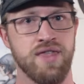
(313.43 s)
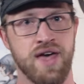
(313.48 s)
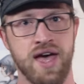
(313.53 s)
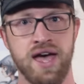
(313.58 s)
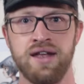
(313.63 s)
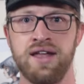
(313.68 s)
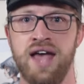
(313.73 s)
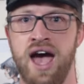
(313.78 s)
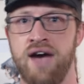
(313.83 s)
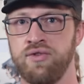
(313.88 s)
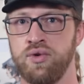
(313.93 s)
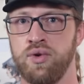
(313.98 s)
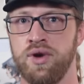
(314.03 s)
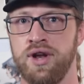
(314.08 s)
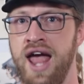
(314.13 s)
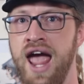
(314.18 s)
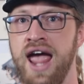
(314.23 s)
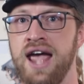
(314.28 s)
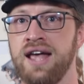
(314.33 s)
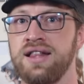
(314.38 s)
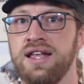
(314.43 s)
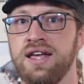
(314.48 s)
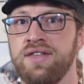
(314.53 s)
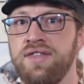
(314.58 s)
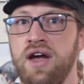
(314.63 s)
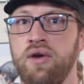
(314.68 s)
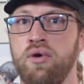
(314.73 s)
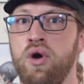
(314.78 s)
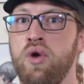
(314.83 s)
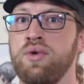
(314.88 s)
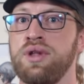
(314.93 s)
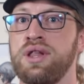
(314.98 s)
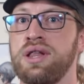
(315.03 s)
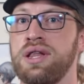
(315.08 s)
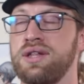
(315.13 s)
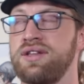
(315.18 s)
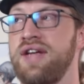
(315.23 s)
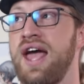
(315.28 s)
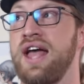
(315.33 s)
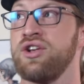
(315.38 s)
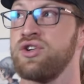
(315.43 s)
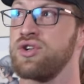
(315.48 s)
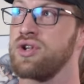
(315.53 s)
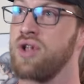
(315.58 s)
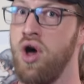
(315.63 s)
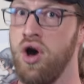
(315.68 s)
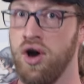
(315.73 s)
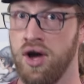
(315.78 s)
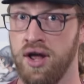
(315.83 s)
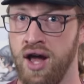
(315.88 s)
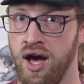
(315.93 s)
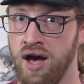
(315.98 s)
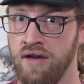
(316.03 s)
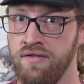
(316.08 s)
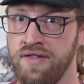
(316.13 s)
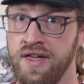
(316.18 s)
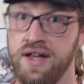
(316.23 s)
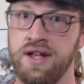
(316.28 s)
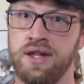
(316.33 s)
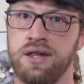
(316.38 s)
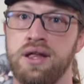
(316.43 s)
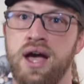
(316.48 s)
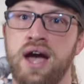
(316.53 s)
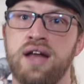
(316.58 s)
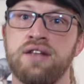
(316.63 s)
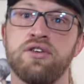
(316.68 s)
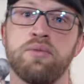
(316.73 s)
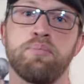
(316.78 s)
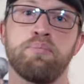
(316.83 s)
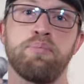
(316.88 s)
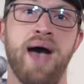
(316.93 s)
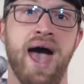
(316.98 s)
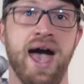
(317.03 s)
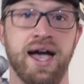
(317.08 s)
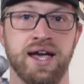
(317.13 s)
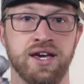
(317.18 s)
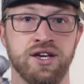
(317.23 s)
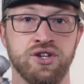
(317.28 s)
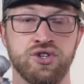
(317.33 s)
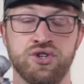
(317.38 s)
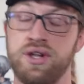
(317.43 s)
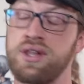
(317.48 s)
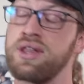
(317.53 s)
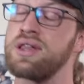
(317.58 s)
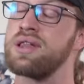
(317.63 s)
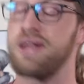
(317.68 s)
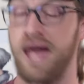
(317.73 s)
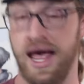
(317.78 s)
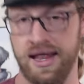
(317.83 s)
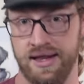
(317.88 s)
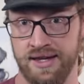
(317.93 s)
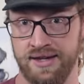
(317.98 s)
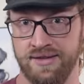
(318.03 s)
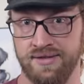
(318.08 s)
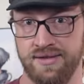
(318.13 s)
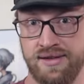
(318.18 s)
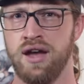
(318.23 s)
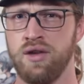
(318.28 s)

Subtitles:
Then, after inhaling their own stench long enough, they decide to package and sell it.